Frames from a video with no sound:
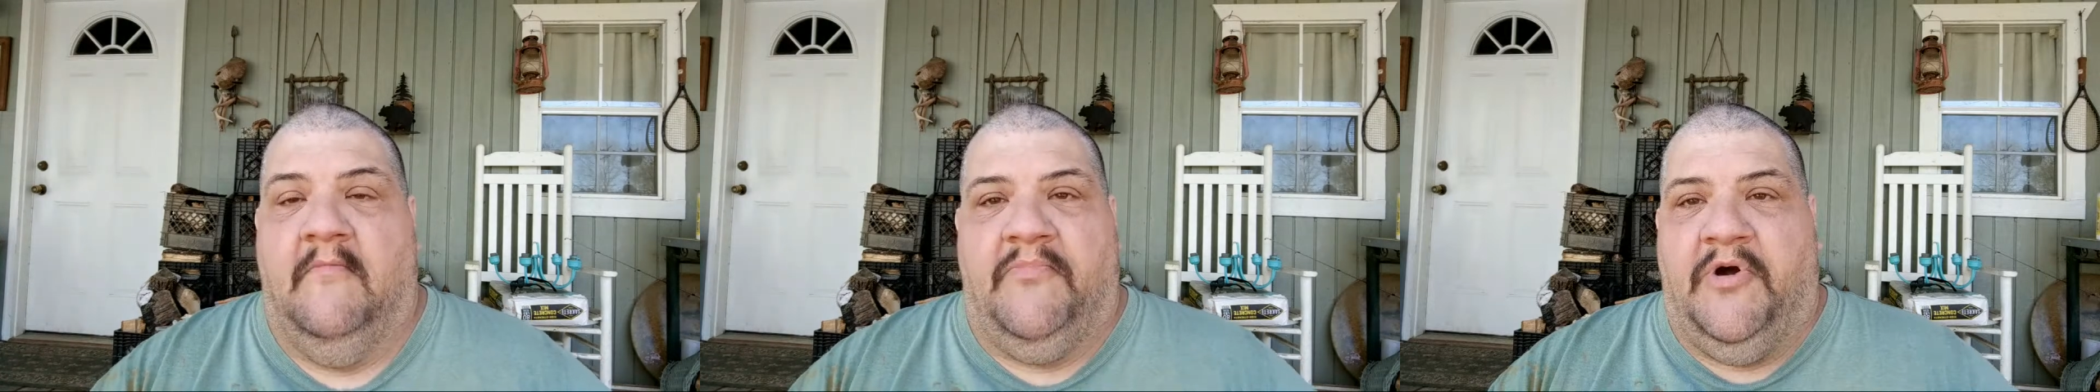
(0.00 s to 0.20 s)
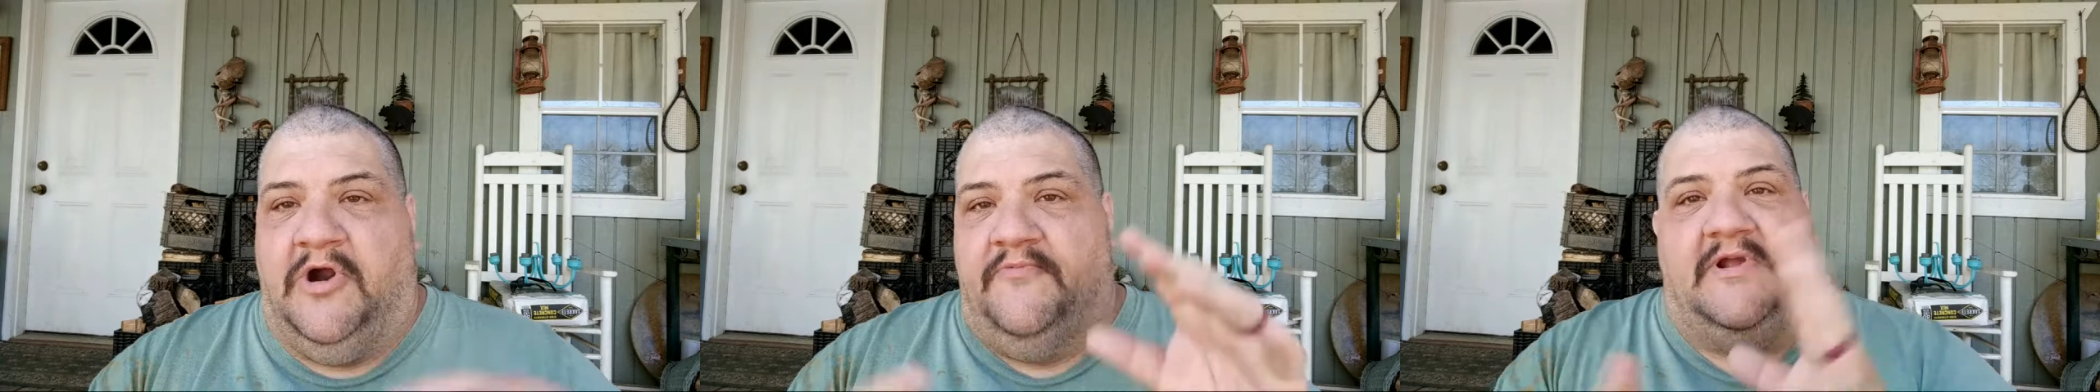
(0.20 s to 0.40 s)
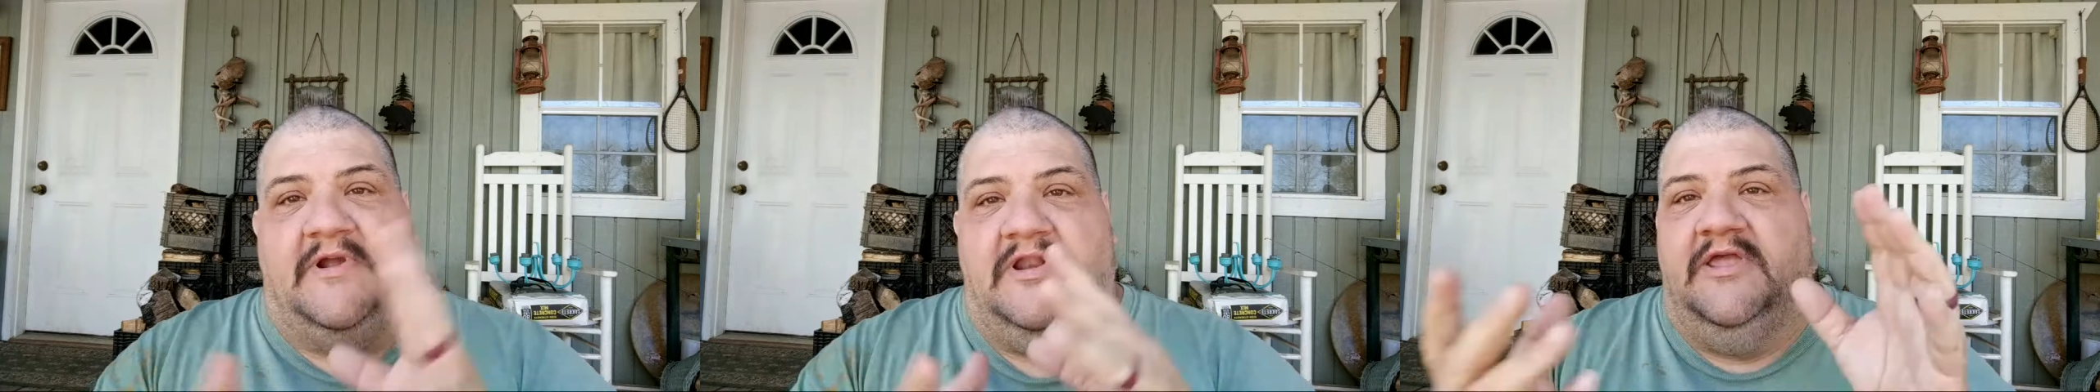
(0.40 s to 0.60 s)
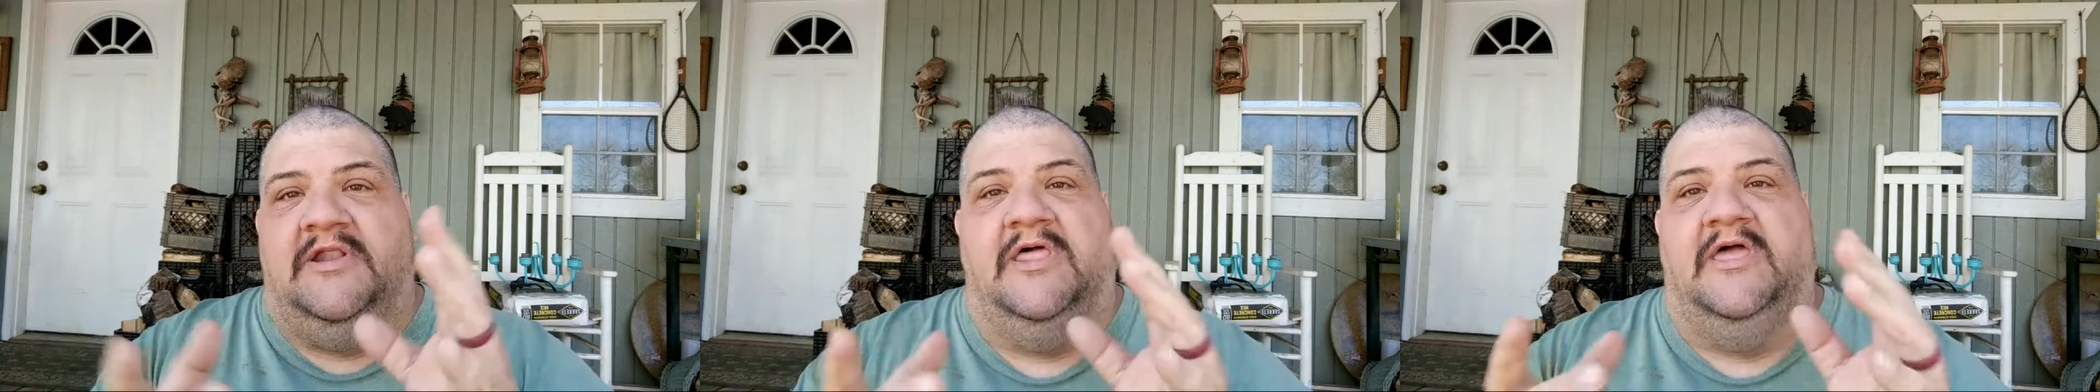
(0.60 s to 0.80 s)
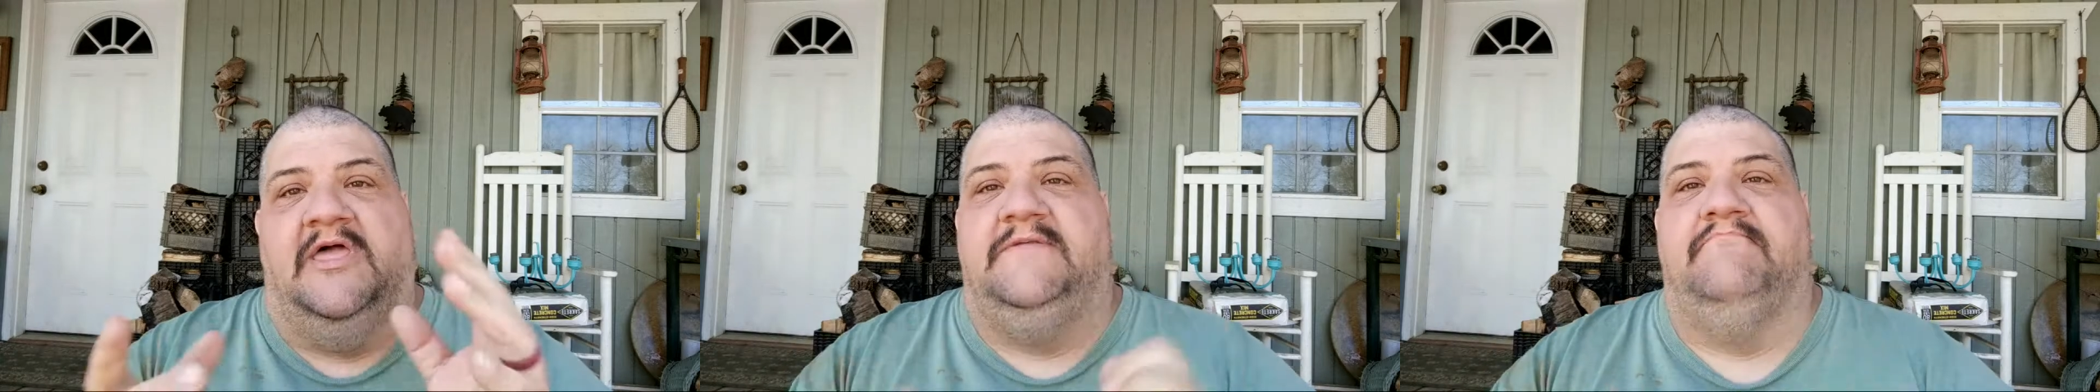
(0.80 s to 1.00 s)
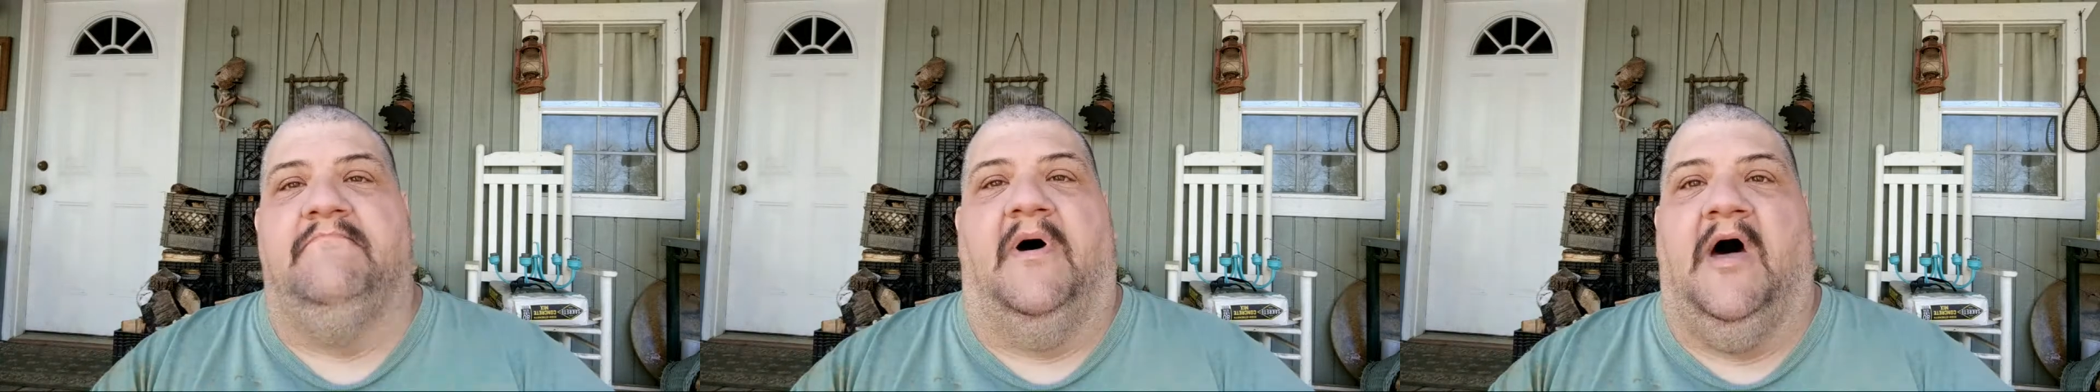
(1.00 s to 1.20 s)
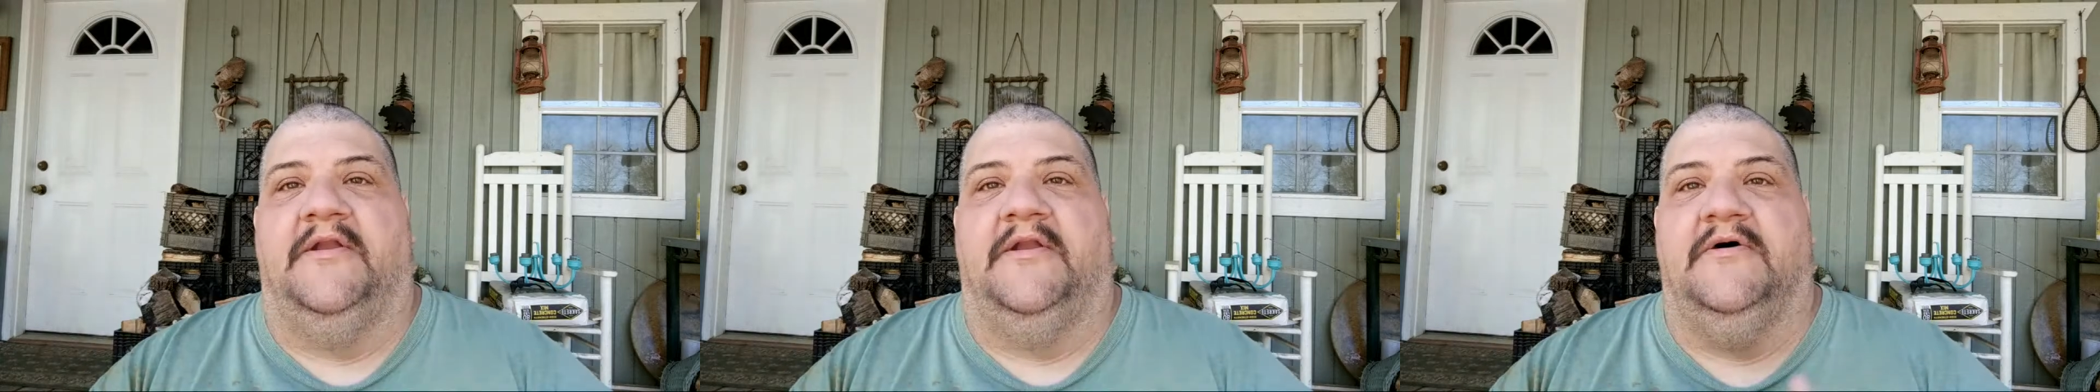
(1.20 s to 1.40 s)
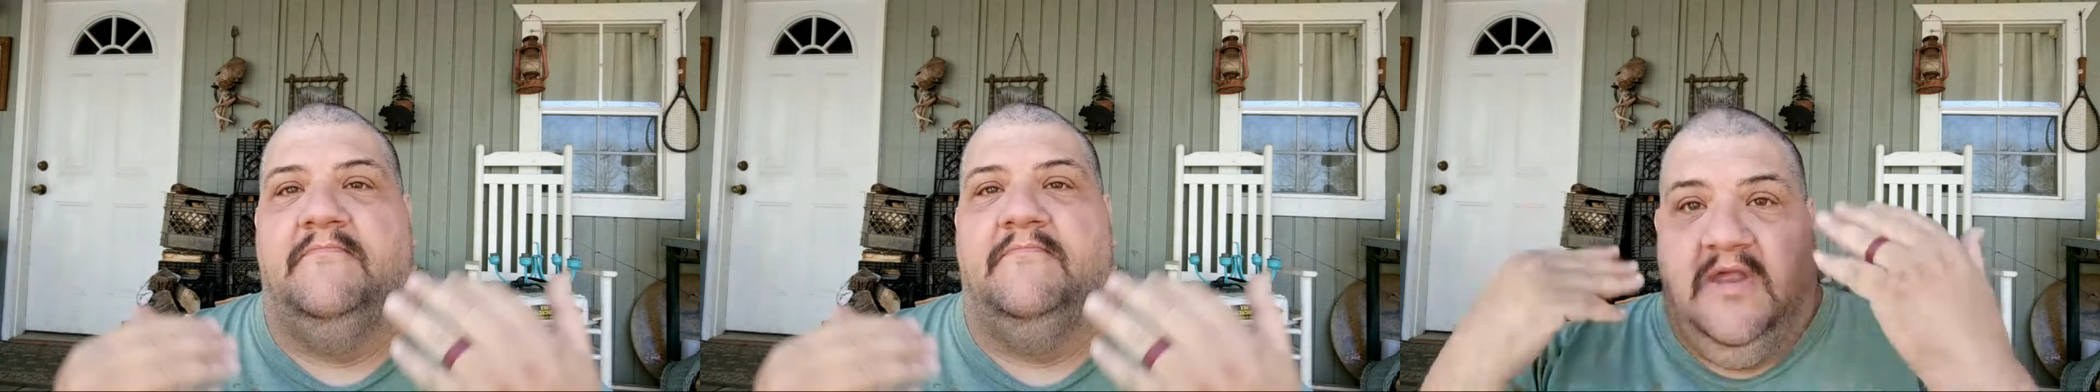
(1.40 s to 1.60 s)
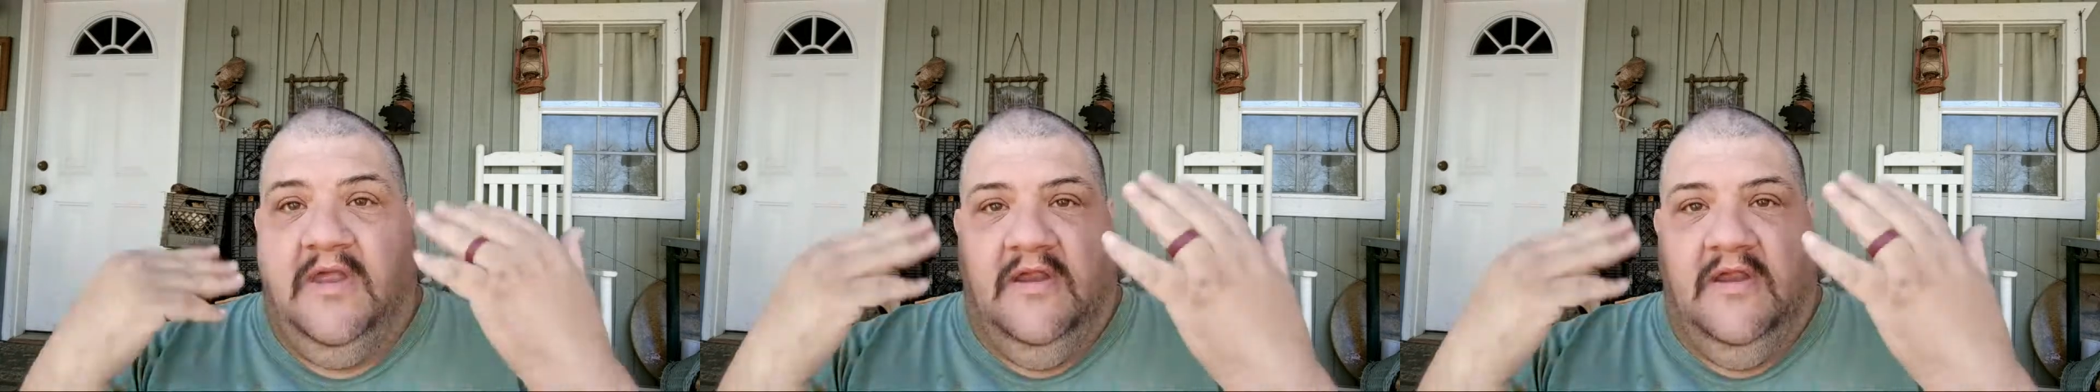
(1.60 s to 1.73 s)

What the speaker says: Perfectly clean bottom,